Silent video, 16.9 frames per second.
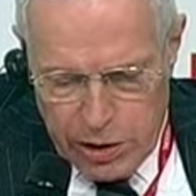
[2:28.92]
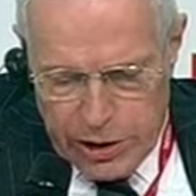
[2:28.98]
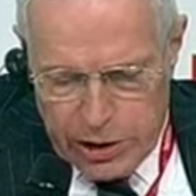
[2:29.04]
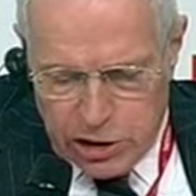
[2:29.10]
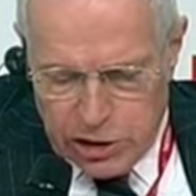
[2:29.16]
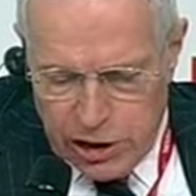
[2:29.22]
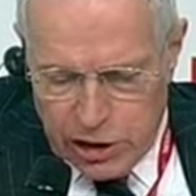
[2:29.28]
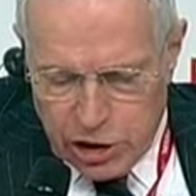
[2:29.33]

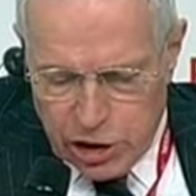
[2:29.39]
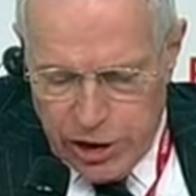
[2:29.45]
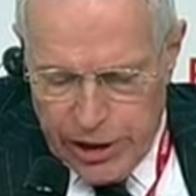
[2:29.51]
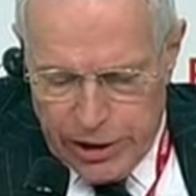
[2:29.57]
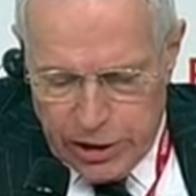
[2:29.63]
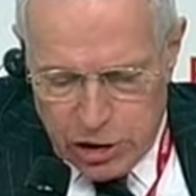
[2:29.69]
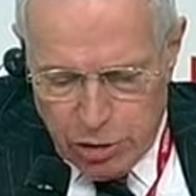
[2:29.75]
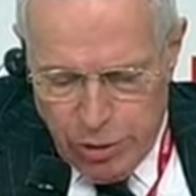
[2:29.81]
these
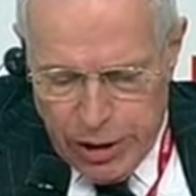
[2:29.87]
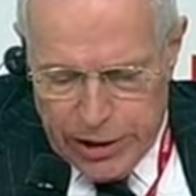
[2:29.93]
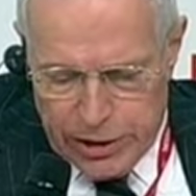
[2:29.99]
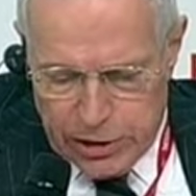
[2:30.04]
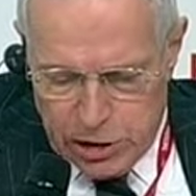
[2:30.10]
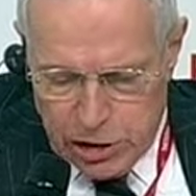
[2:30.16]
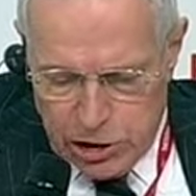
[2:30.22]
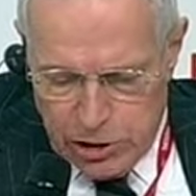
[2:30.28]
exchange
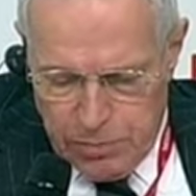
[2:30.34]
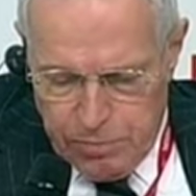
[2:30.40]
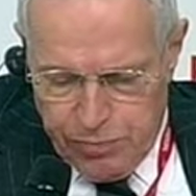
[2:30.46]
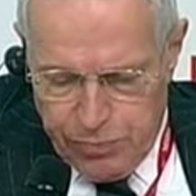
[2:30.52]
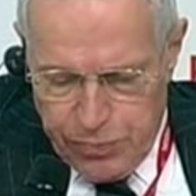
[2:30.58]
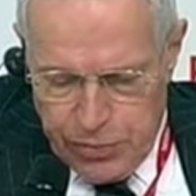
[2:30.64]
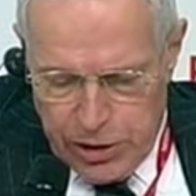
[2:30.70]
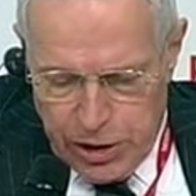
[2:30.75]
rates,
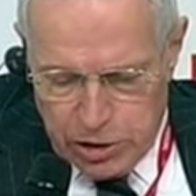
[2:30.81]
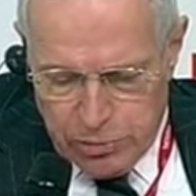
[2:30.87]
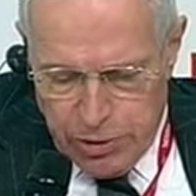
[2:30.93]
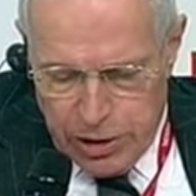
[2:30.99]
these